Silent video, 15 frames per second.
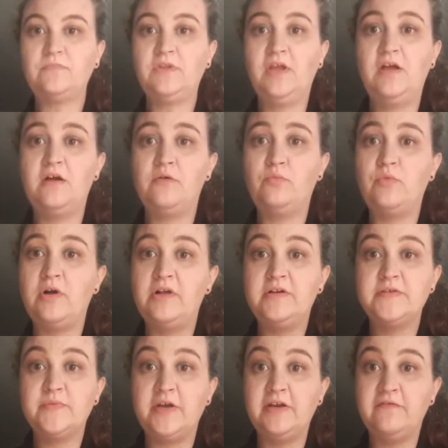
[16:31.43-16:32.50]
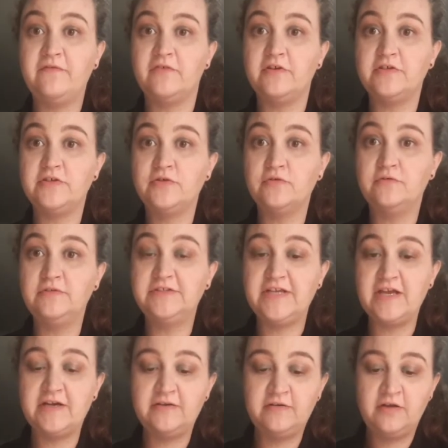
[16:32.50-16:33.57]
while I was waiting for it to cool
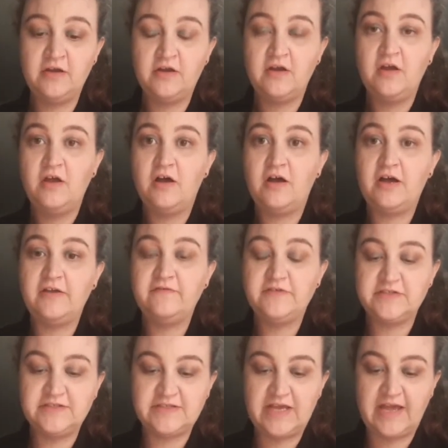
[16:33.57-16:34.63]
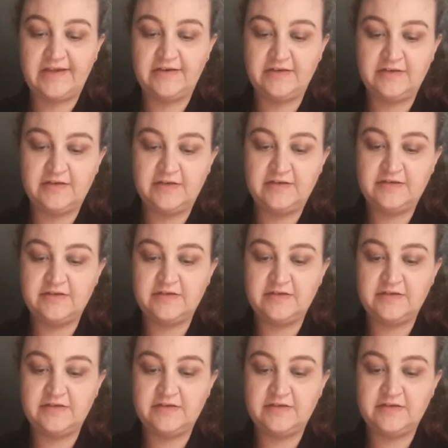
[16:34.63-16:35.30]
down, I just added